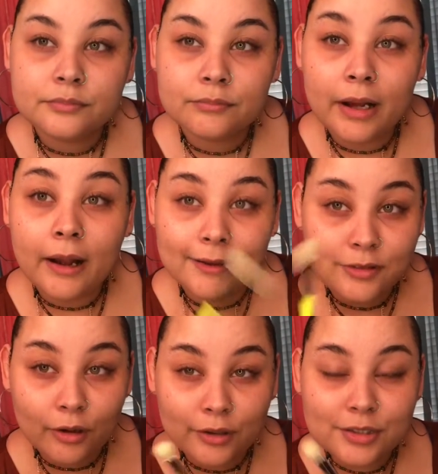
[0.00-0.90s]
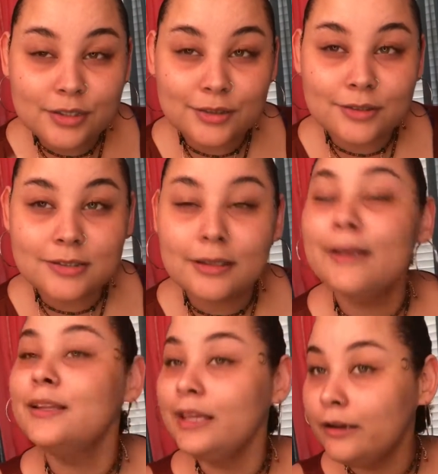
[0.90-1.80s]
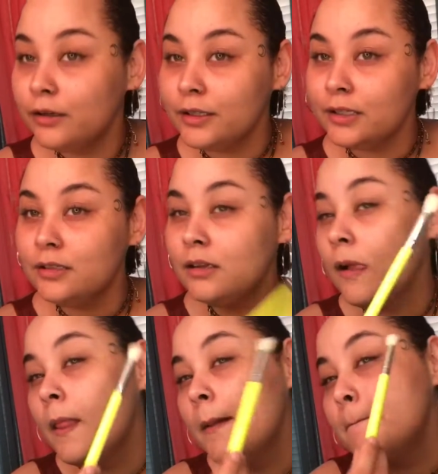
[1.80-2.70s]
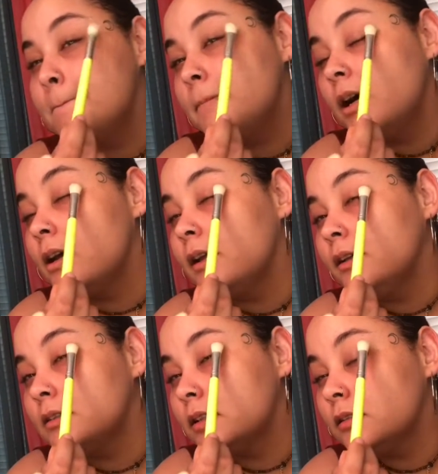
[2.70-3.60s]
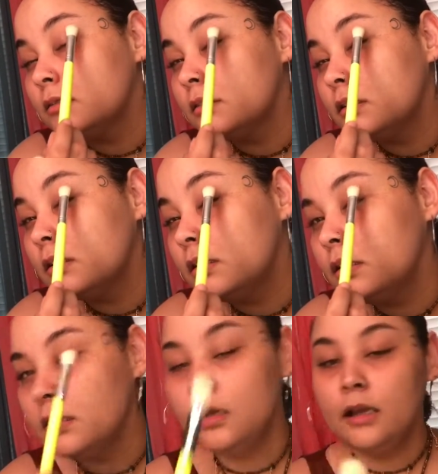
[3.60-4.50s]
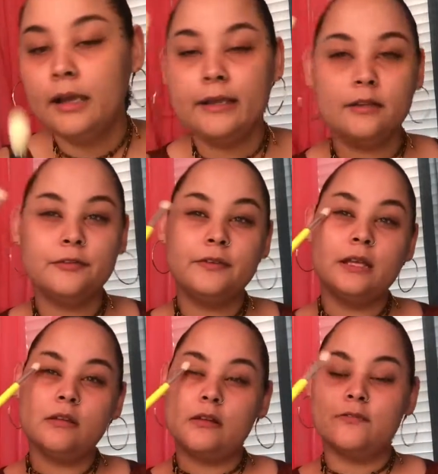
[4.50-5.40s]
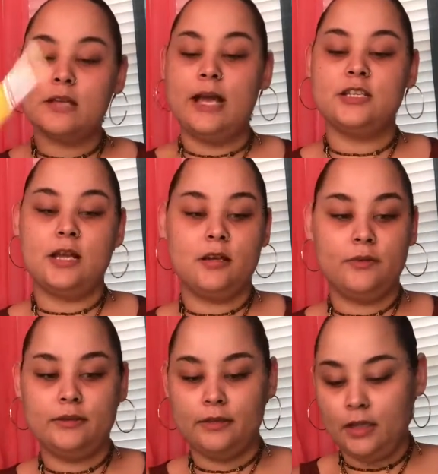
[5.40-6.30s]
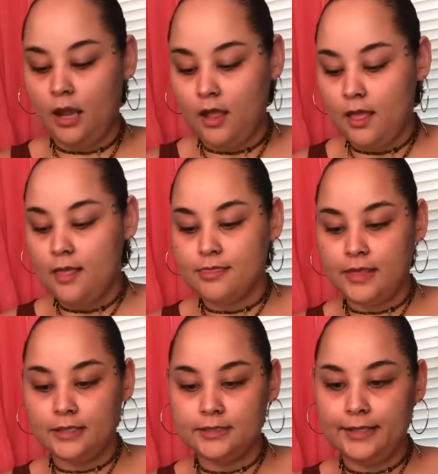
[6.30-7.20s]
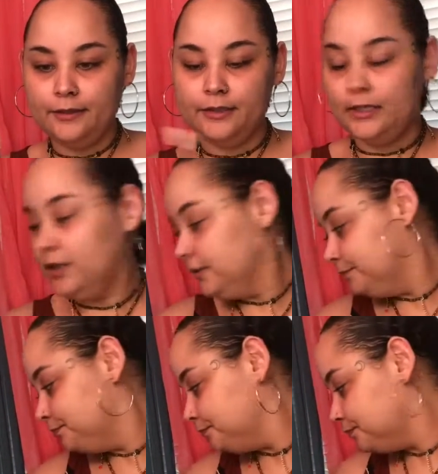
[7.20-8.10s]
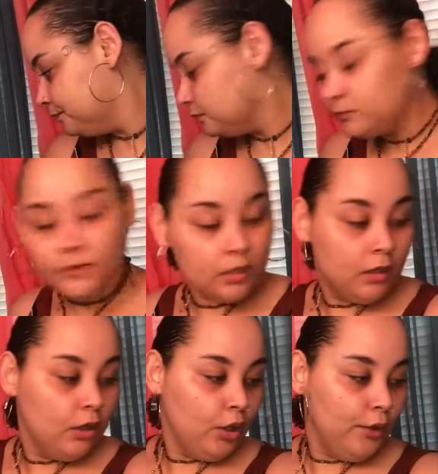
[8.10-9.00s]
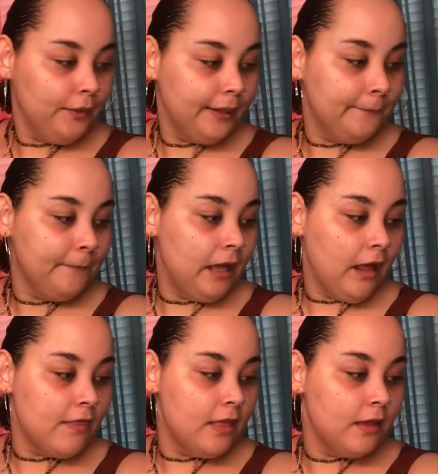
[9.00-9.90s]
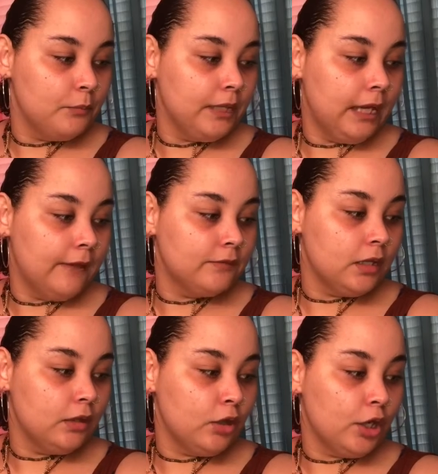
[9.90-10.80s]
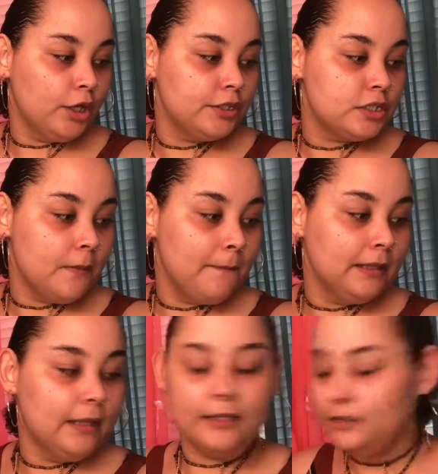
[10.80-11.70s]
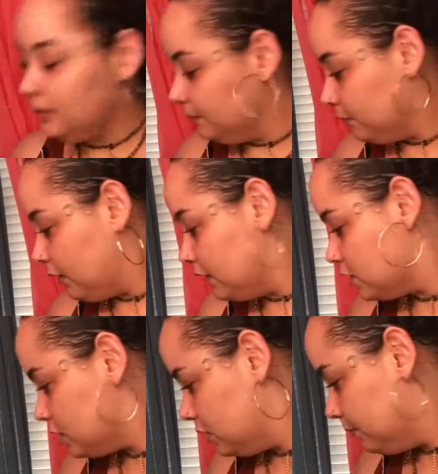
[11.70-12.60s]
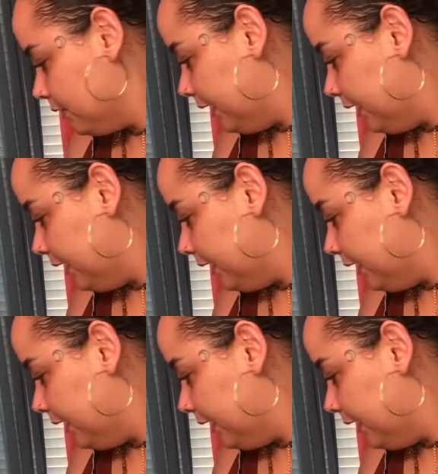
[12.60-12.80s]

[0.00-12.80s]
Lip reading: my eyes are still slightly hooded, but I can fit a lot of eyeshadow in that area. Okay, and then we have the large blending brush, number